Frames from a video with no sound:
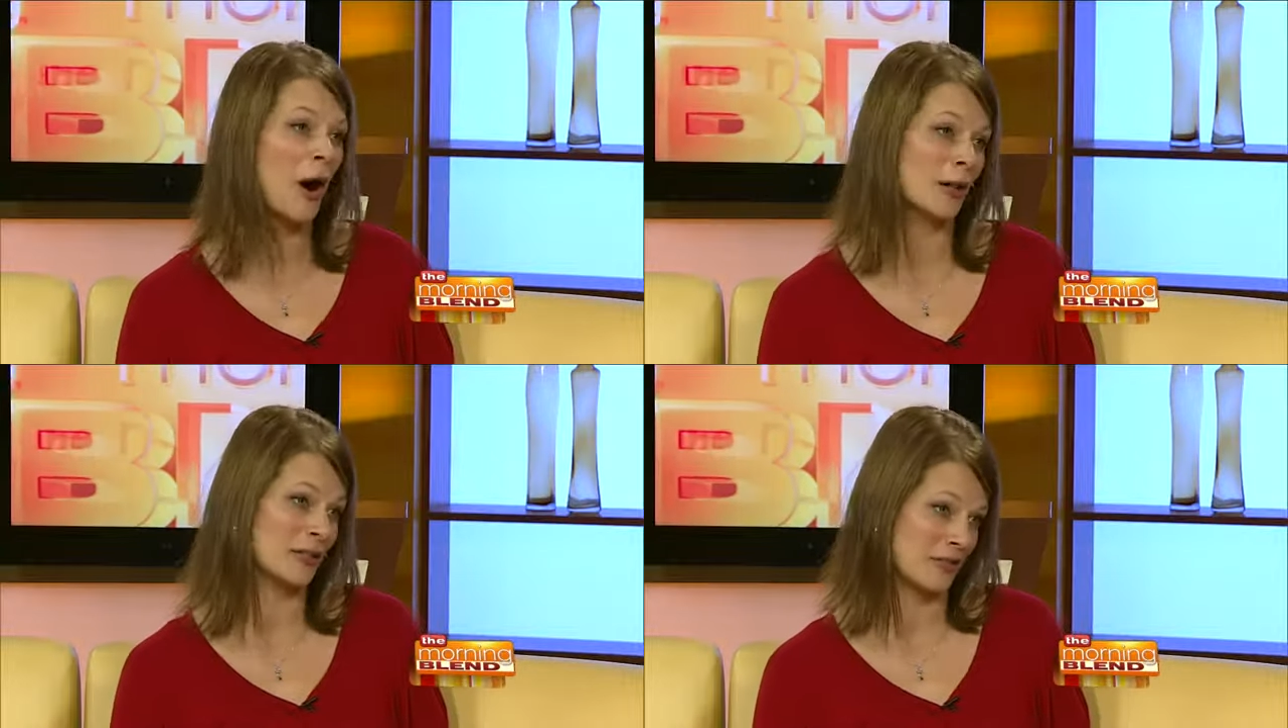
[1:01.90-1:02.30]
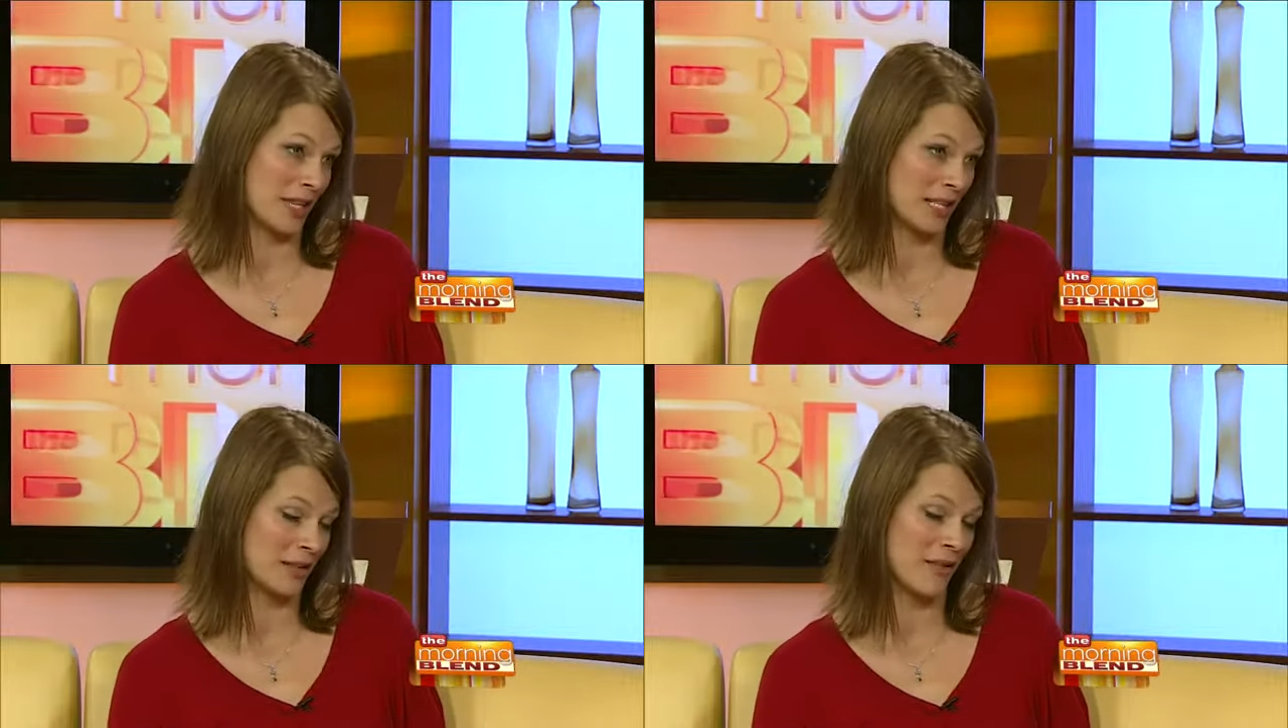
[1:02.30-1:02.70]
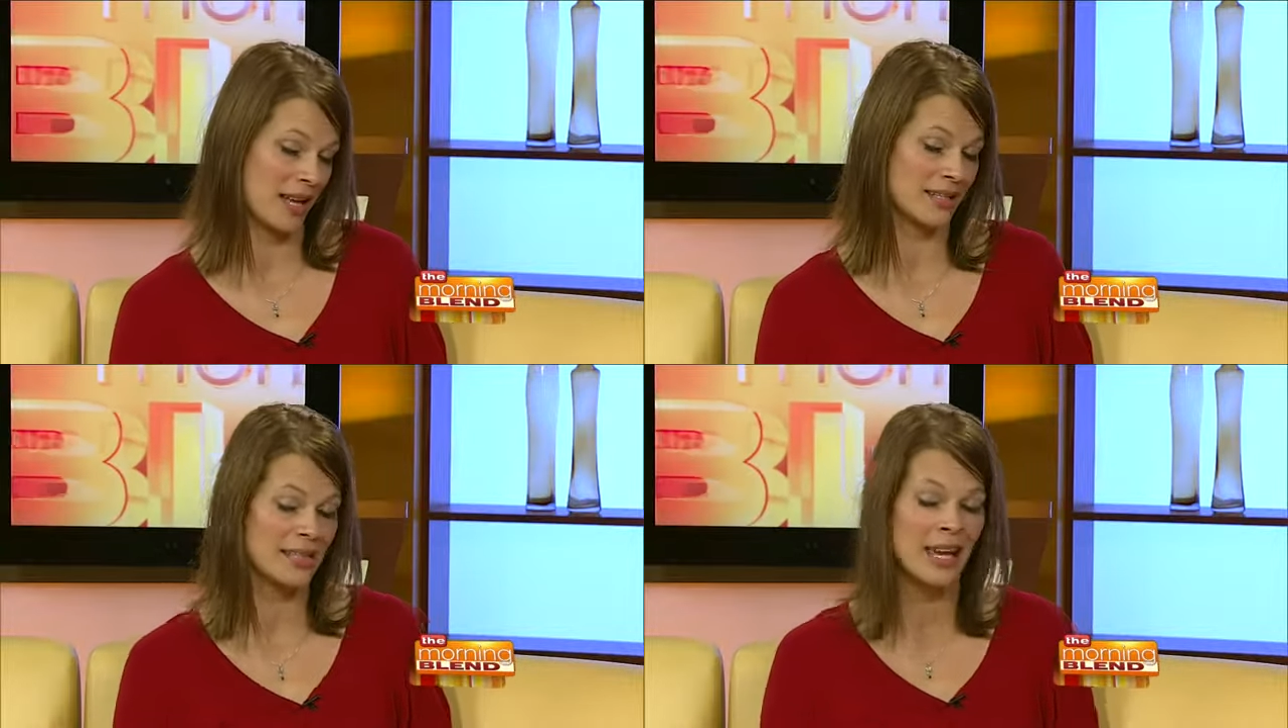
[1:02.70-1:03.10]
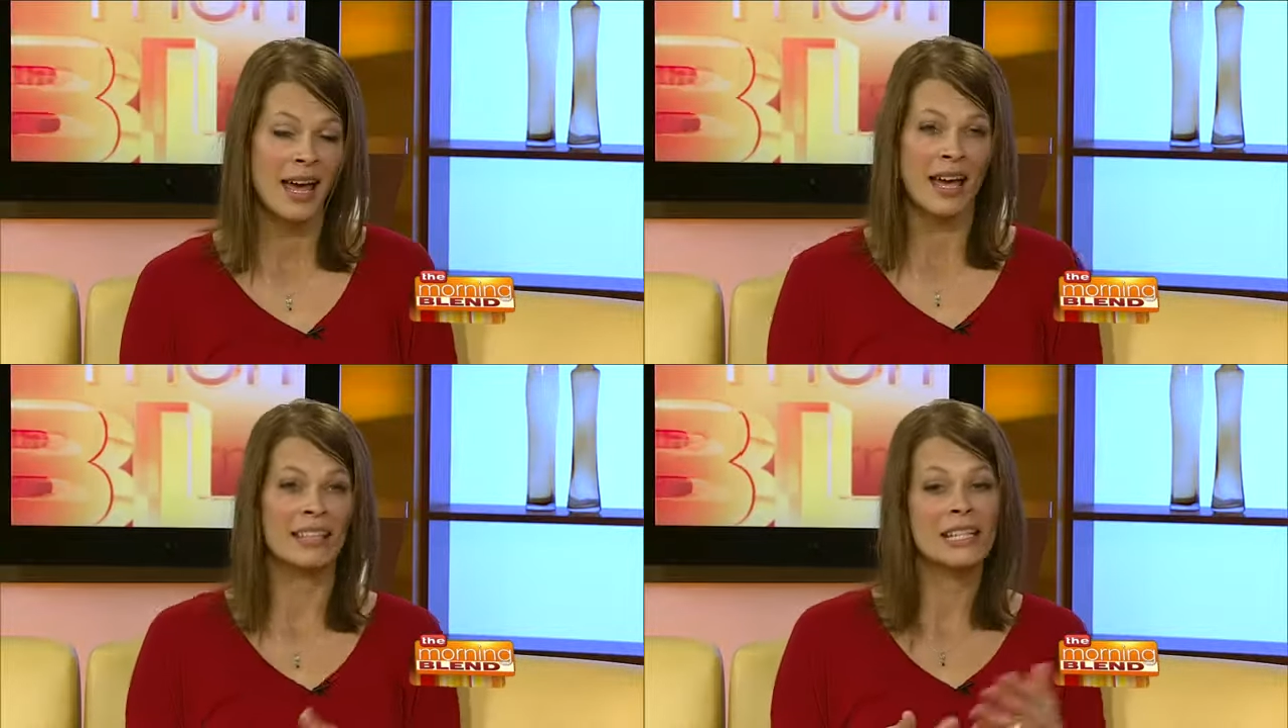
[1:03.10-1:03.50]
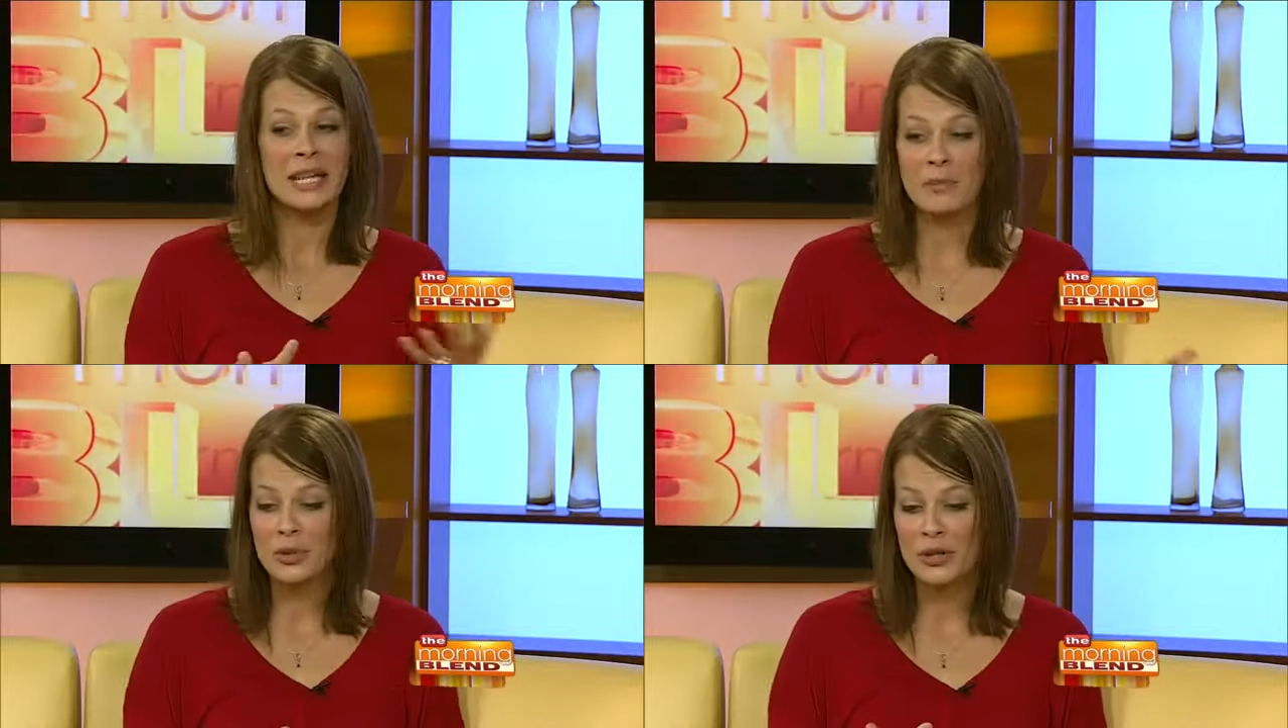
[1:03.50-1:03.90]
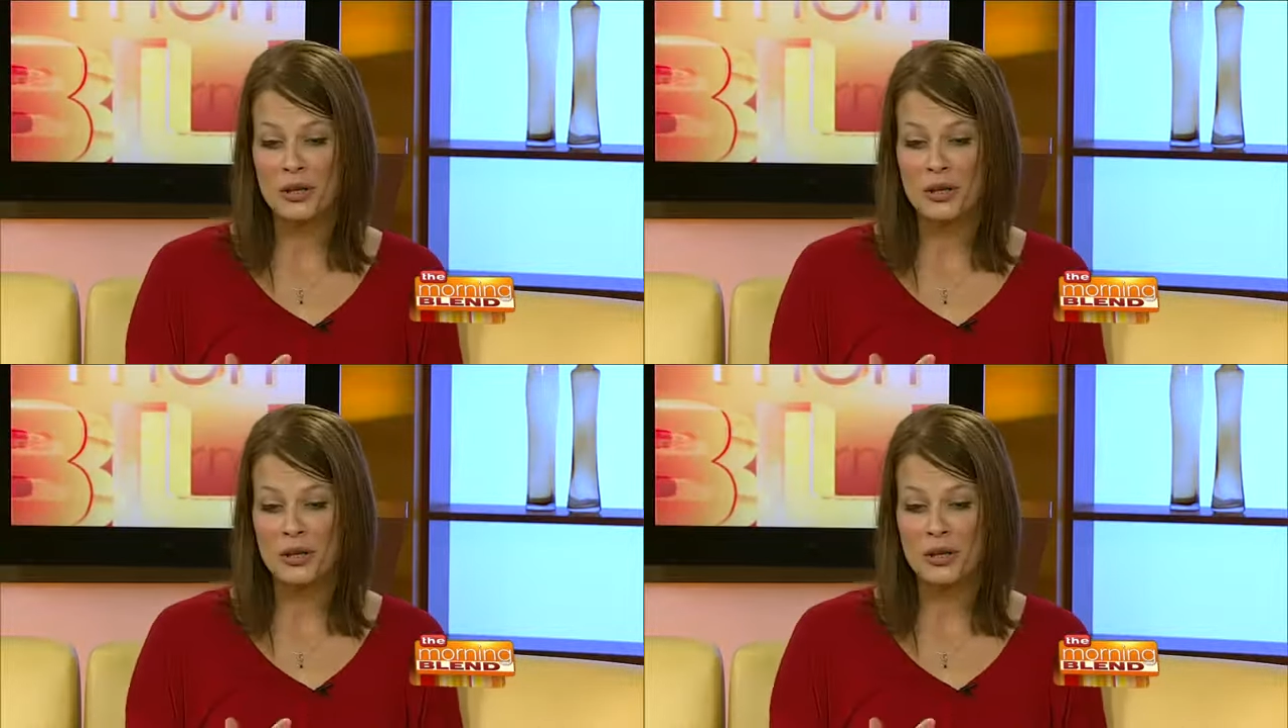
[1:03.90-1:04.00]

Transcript: all of these events. Leading up to